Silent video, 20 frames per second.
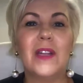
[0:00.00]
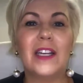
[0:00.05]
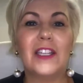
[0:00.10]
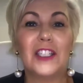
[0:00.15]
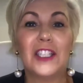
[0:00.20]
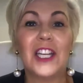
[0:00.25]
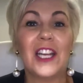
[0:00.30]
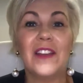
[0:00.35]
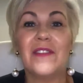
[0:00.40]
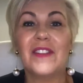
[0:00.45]

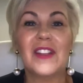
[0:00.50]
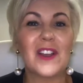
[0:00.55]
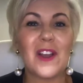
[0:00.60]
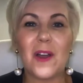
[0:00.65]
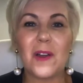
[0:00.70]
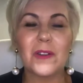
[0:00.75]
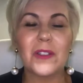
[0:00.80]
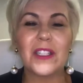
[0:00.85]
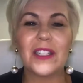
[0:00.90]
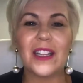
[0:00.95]
achieve the
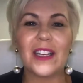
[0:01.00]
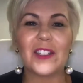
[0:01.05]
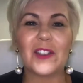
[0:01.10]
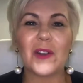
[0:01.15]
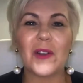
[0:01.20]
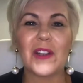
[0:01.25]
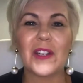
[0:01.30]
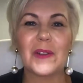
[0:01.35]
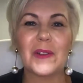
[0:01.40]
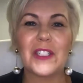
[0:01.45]
goals that they're
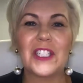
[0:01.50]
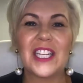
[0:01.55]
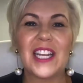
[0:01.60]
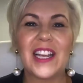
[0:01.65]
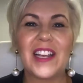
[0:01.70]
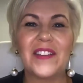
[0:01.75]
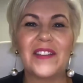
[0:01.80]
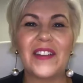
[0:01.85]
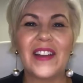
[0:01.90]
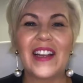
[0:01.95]
trying to
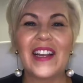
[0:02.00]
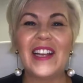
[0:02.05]
achieve.